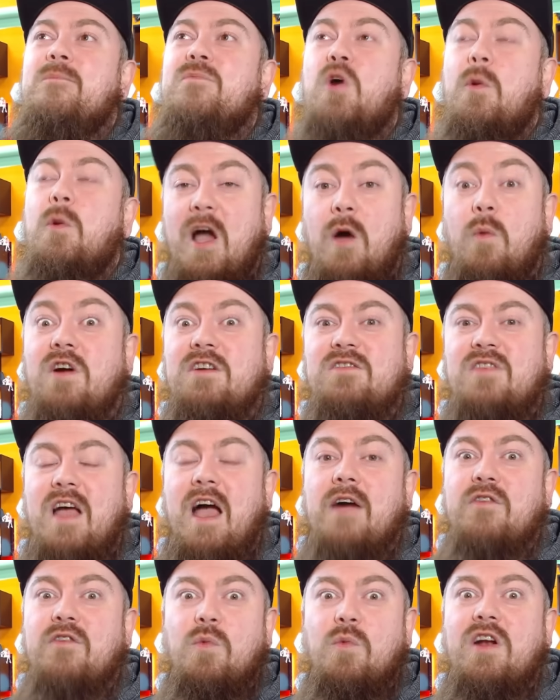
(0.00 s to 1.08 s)
there'll be a word that
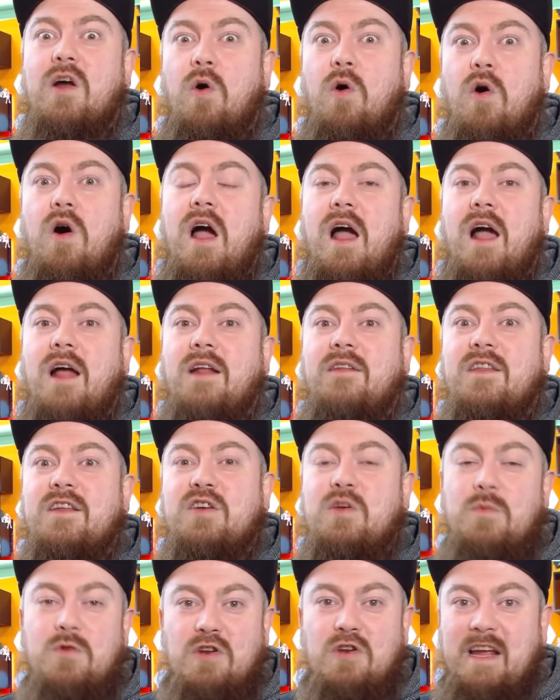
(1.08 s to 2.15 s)
everyone in the
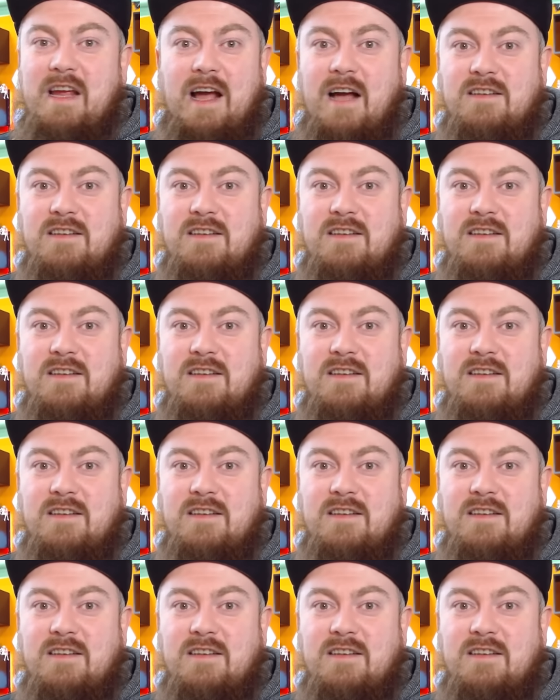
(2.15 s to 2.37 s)
community